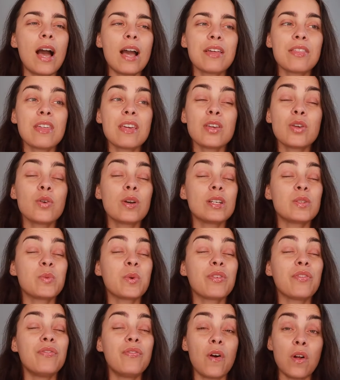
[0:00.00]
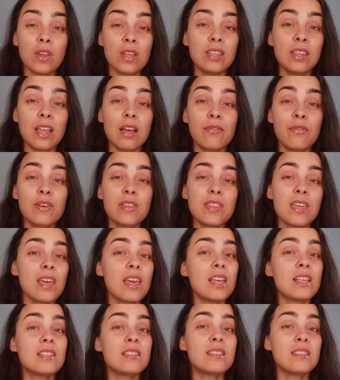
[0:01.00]
I think you guys would fall in love with it.
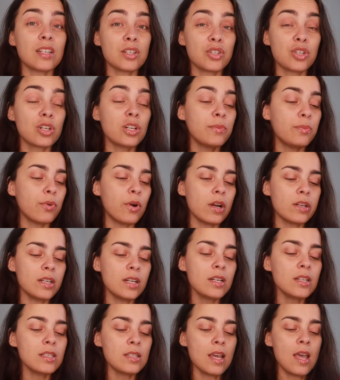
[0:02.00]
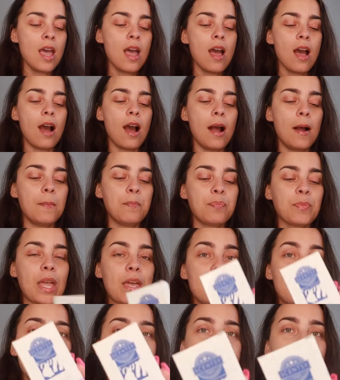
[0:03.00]
It's such a good product. Um,
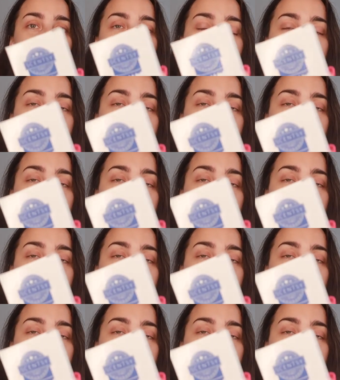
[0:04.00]
and then I would